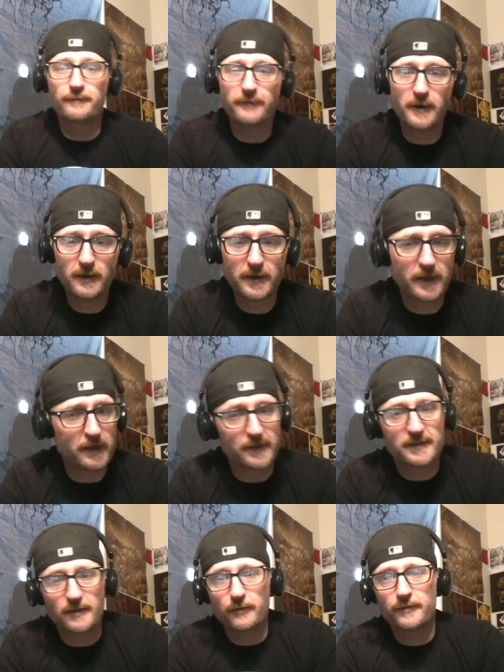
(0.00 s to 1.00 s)
The Fog
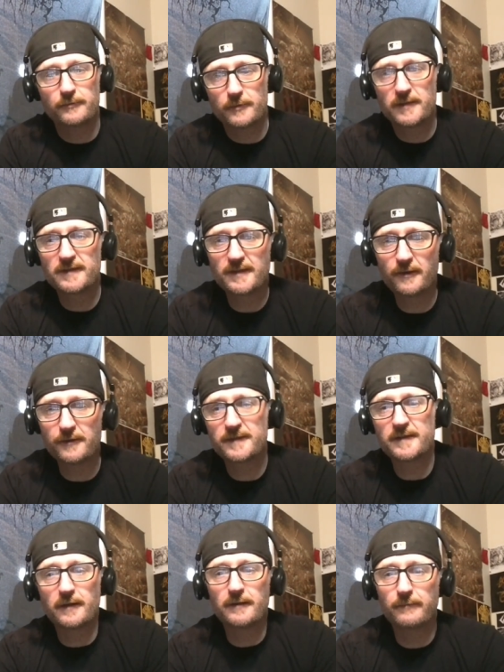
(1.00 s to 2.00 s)
uh, though considered
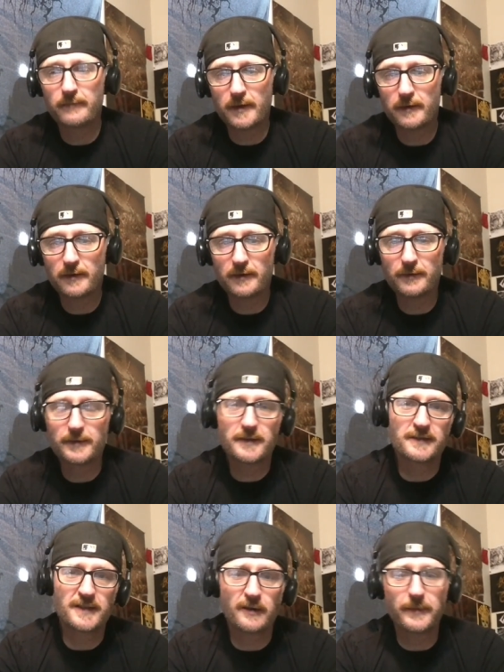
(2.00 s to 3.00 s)
some uh,
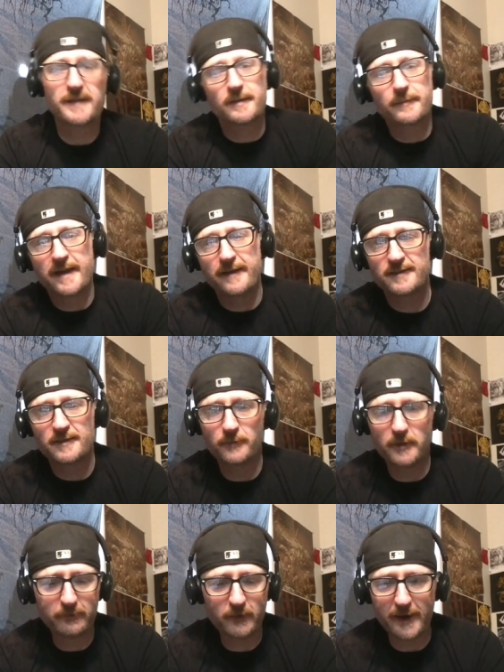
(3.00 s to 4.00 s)
considered by some to have
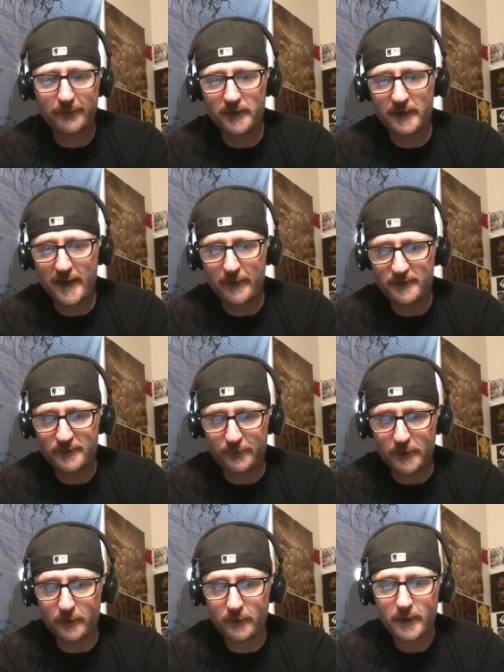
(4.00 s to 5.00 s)
some Lovecraftian
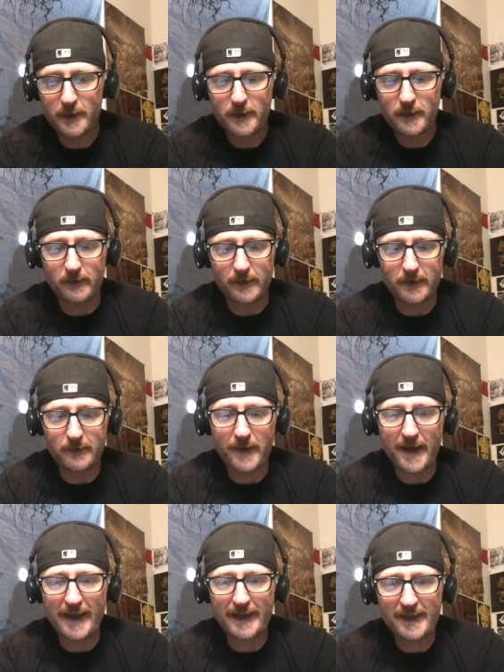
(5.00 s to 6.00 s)
atmosphere. Um,
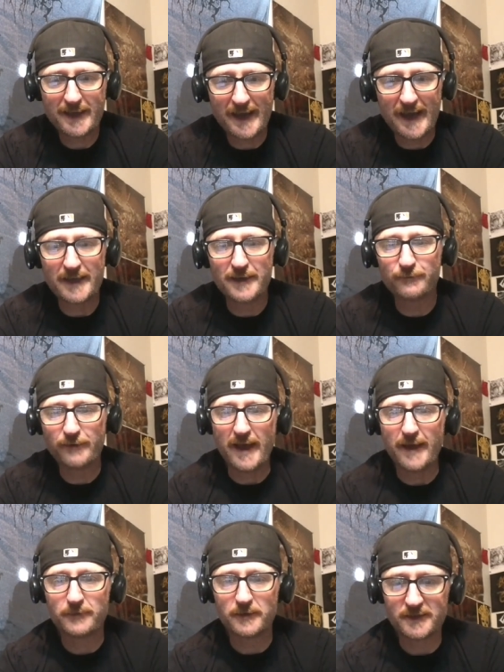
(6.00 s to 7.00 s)
I kind of
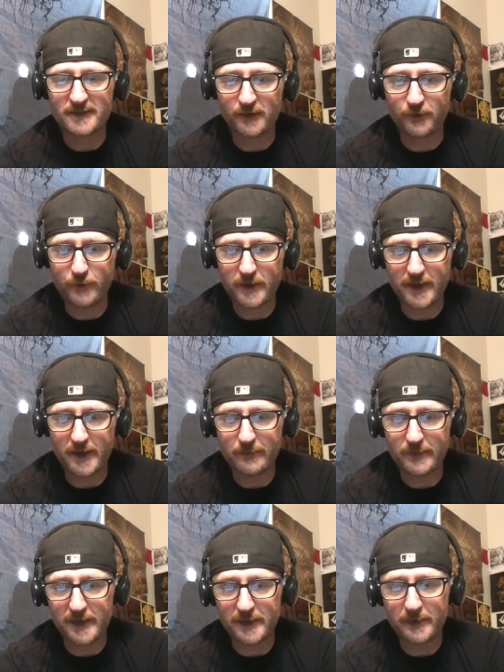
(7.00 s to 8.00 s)
have to disagree. I
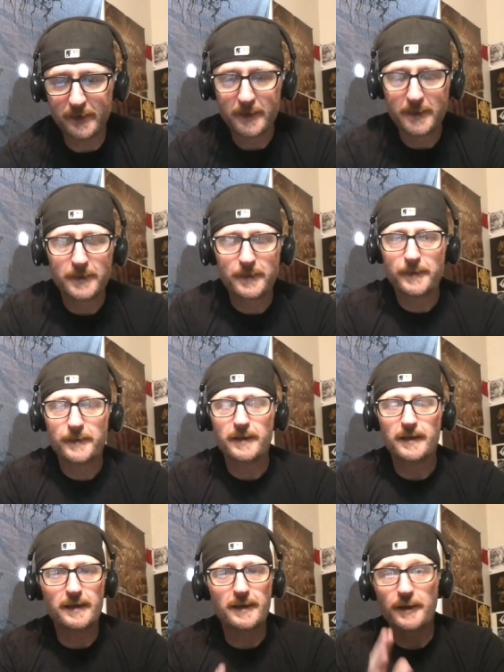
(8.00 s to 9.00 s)
mean,
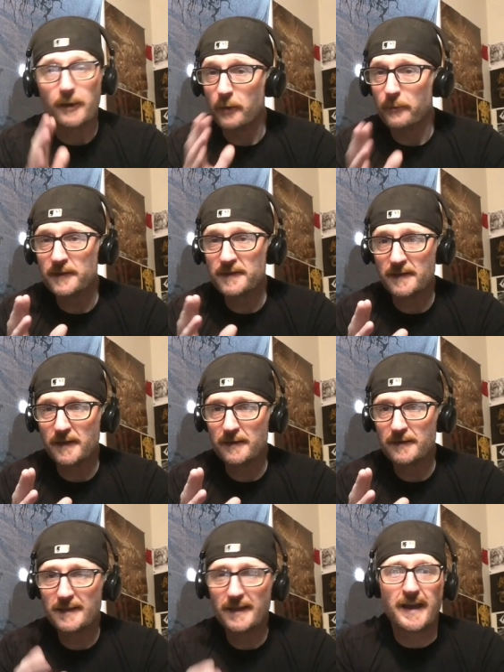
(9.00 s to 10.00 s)
it almost
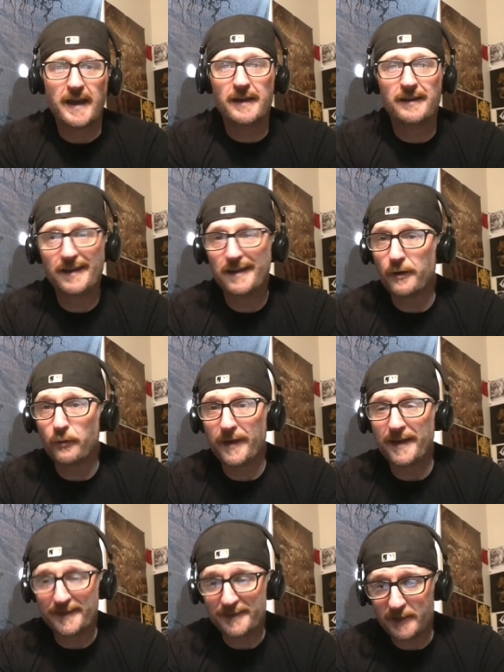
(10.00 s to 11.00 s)
does, and, and, in a
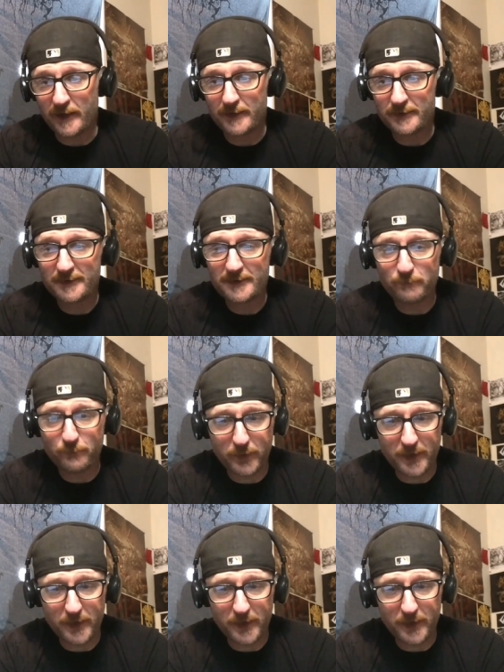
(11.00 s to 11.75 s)
way it does.